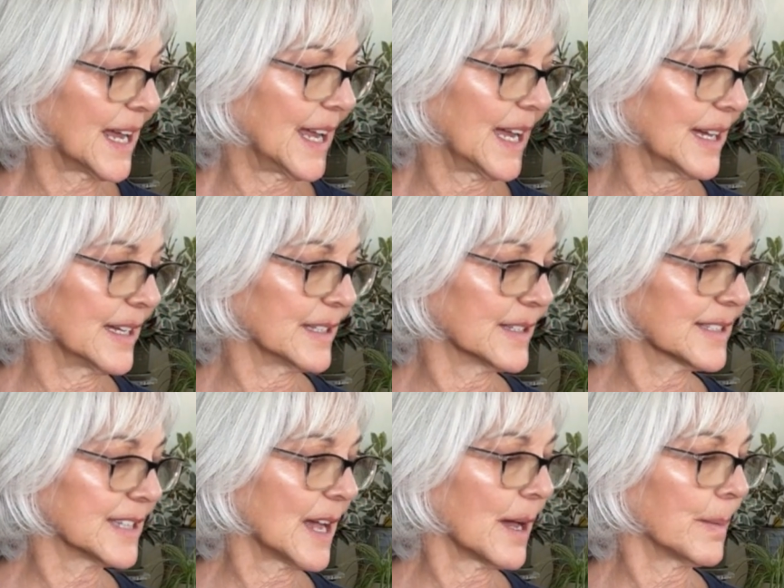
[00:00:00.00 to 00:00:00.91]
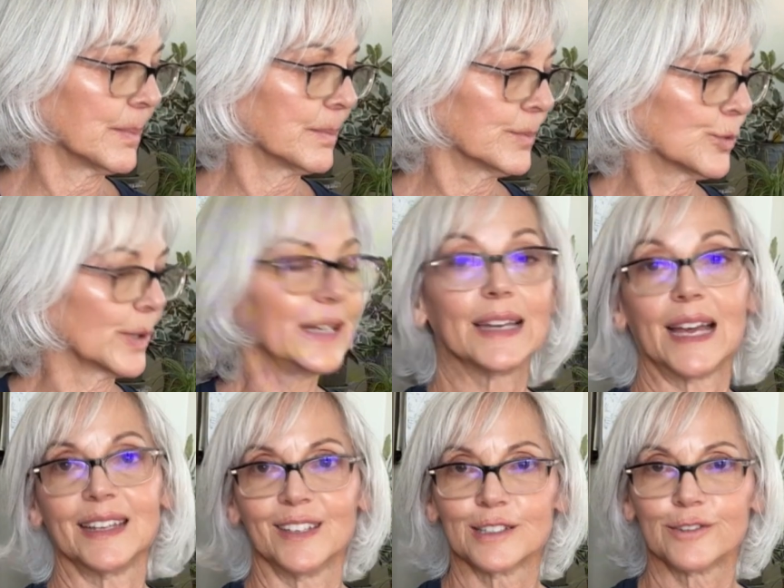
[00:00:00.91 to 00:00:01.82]
and some green
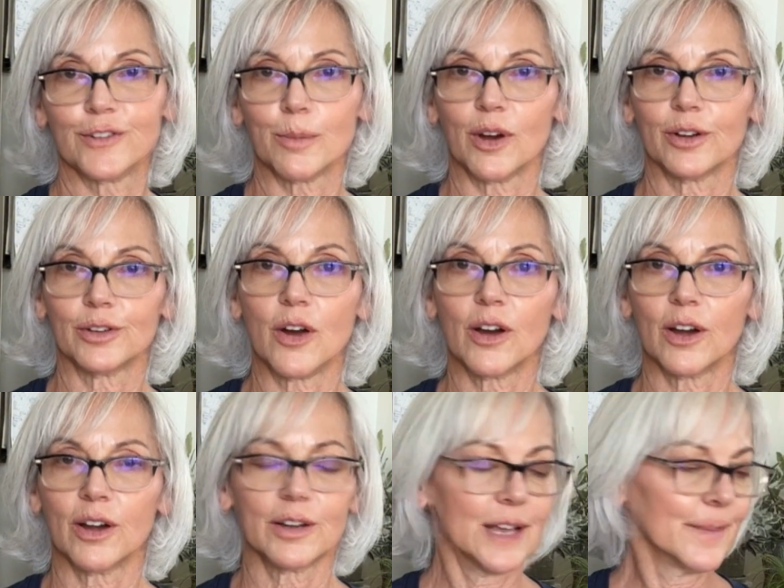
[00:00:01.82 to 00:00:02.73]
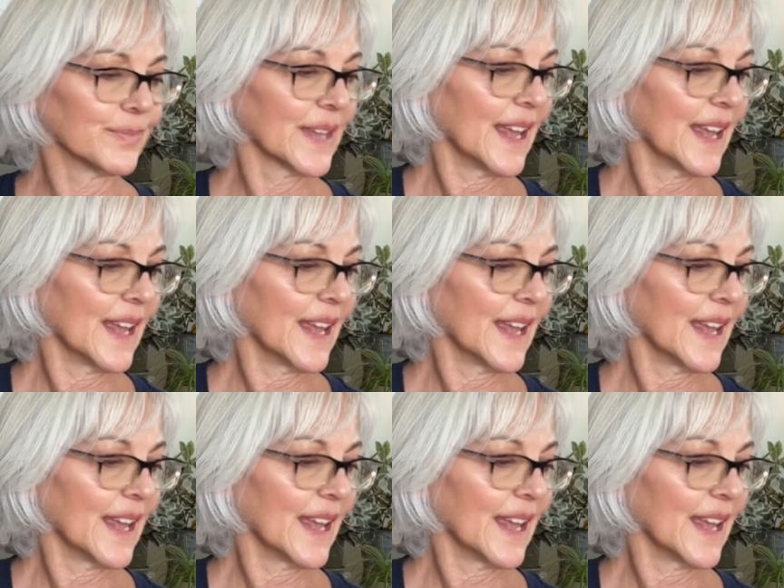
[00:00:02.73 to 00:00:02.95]
onions from our yard.